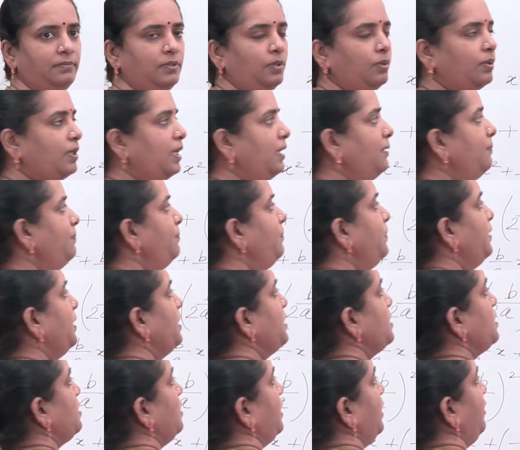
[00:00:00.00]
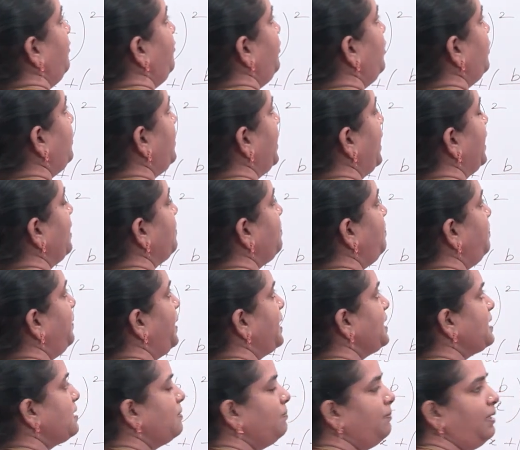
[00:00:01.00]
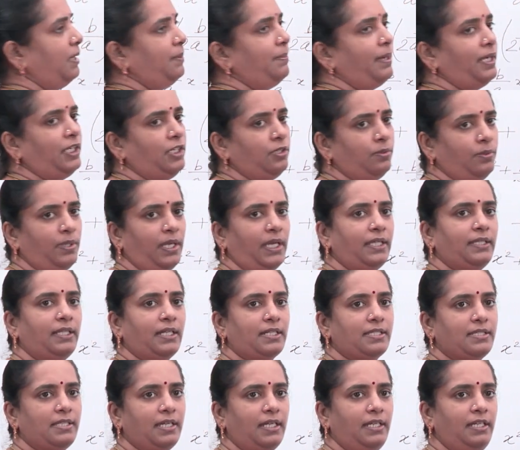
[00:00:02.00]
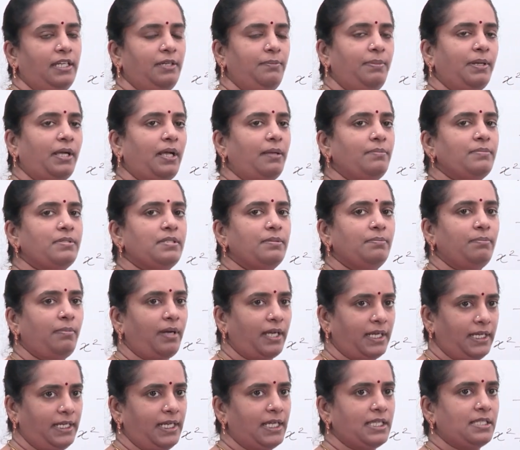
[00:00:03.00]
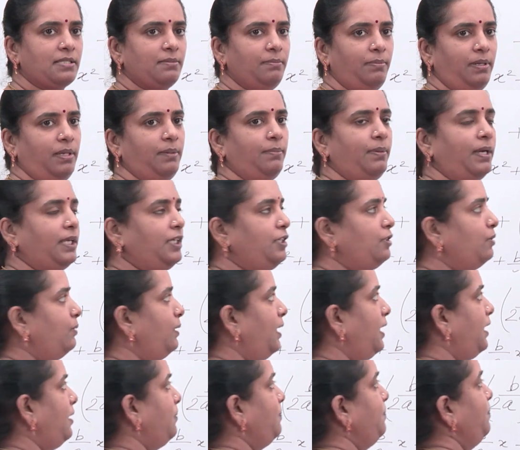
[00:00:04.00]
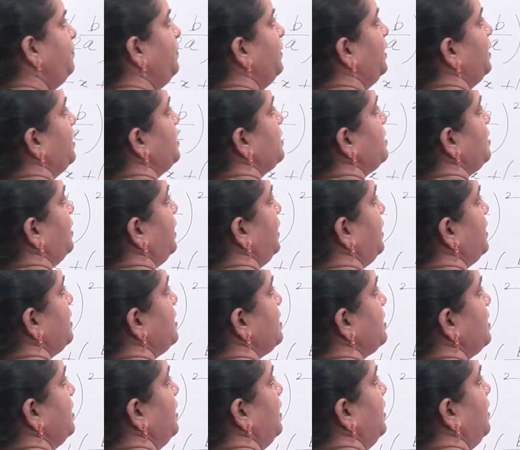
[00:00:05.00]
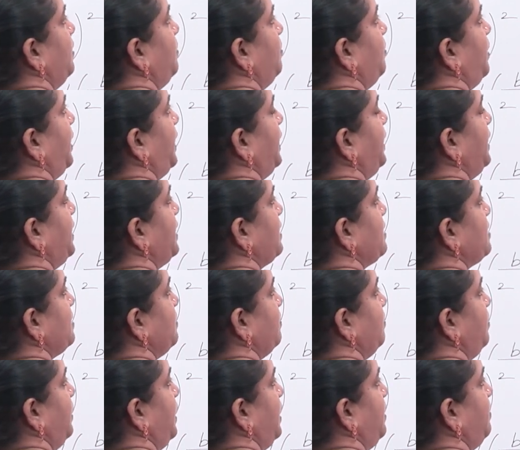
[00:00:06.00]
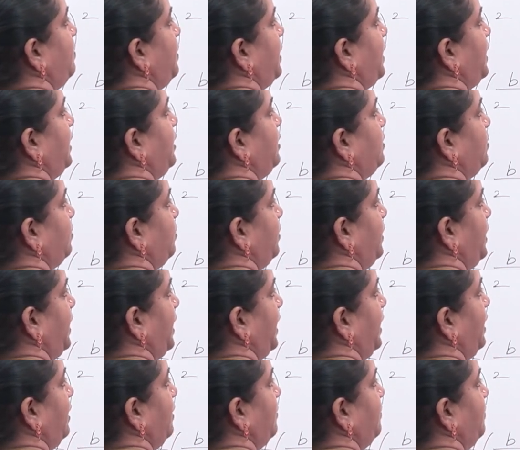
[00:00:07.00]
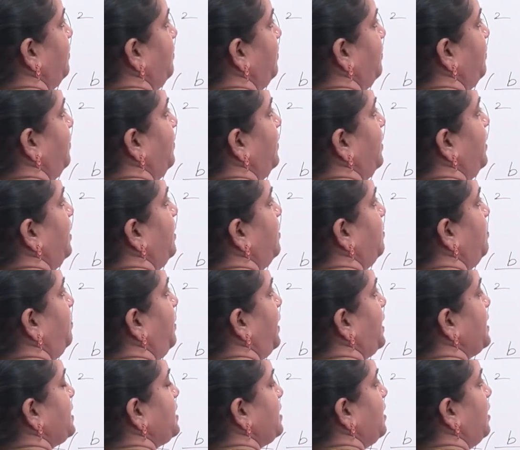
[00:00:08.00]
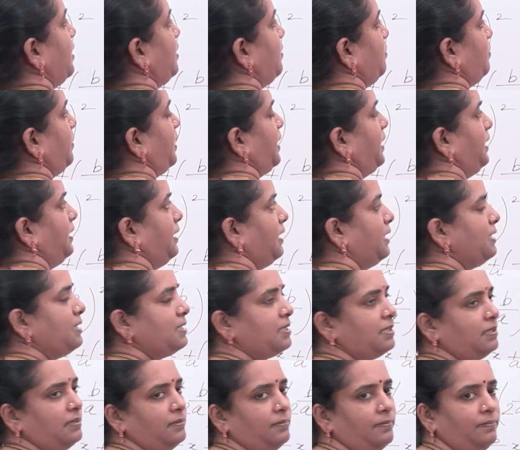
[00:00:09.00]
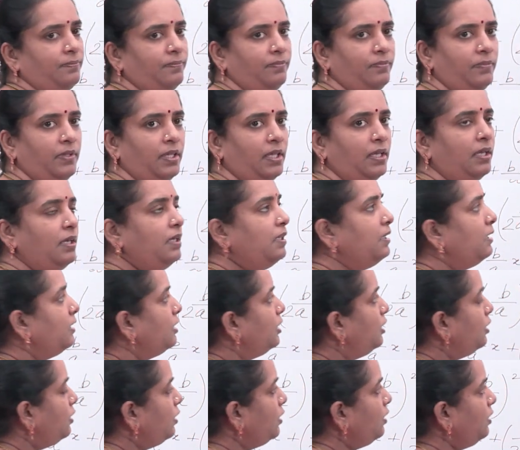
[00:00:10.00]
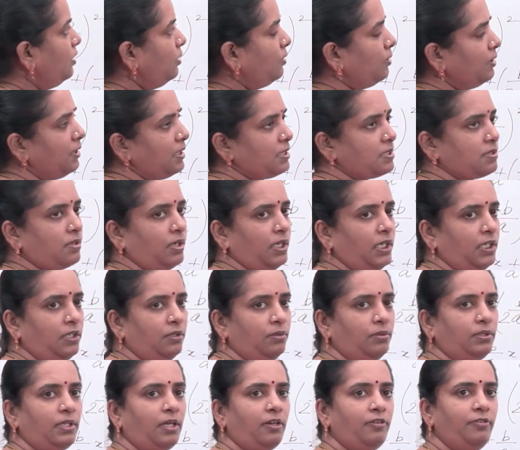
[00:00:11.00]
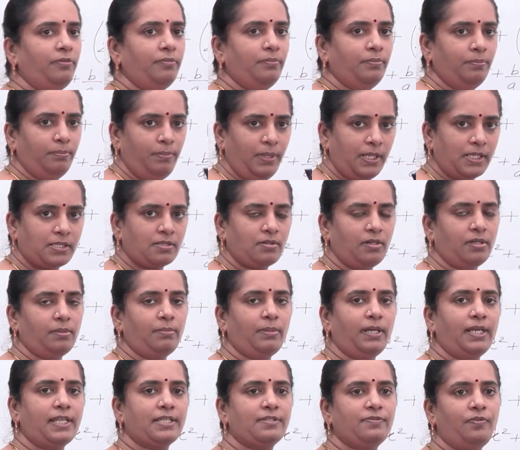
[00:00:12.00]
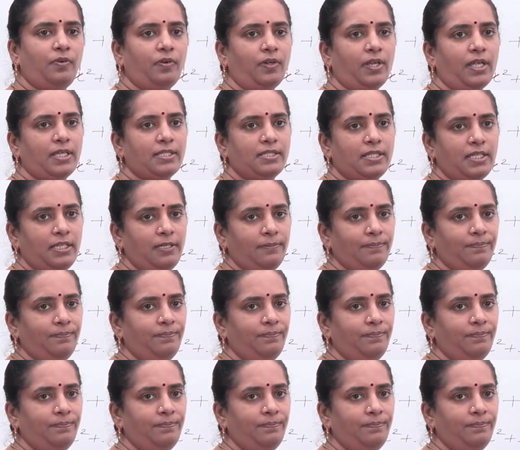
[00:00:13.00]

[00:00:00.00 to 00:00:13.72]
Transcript: Okay. So, if you take plus b by 2a that side, it becomes minus b by 2a. So, it is minus b by 2a plus or minus. Do you know the square root of b square minus 4ac?